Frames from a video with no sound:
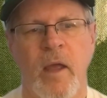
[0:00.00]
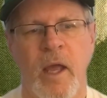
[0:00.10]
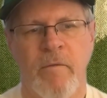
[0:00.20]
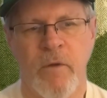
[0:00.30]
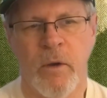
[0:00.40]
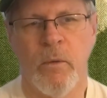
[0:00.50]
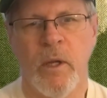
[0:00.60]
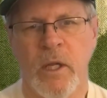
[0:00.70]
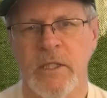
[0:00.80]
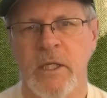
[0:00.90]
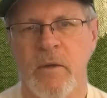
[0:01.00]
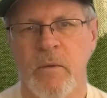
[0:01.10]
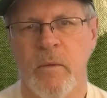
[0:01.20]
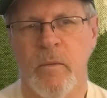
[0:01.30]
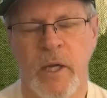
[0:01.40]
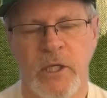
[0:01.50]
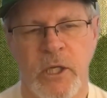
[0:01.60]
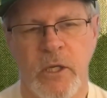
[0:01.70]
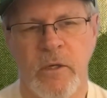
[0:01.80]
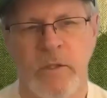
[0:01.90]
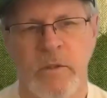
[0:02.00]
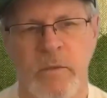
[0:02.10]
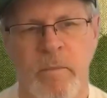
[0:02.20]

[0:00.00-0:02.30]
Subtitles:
at very realistic ratios.